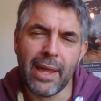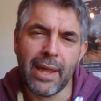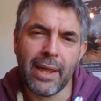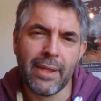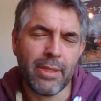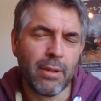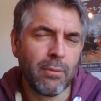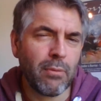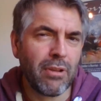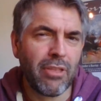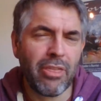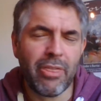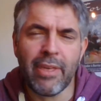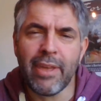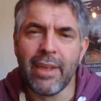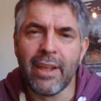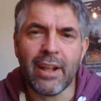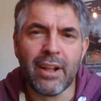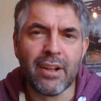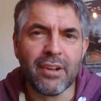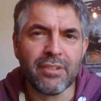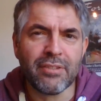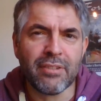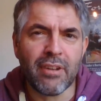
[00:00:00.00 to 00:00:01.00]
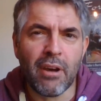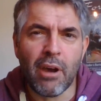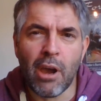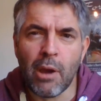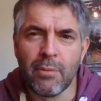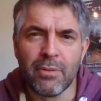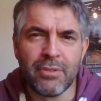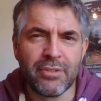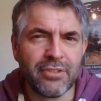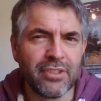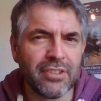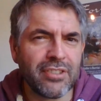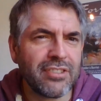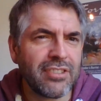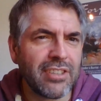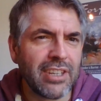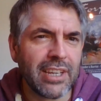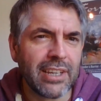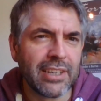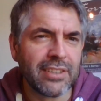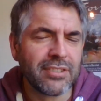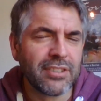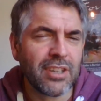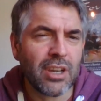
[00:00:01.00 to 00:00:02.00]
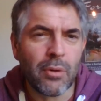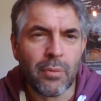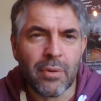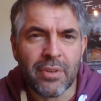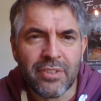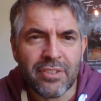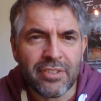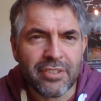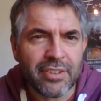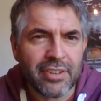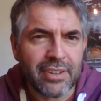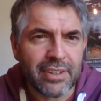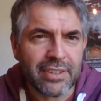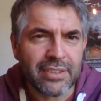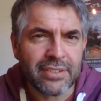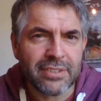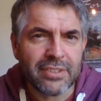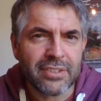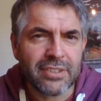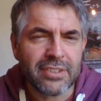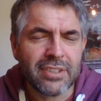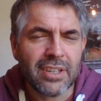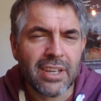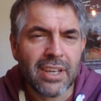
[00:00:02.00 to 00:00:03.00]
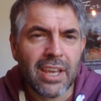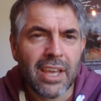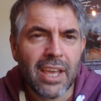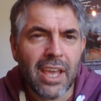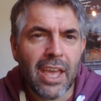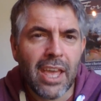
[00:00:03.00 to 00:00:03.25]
And there were things I was just seeing as coincidence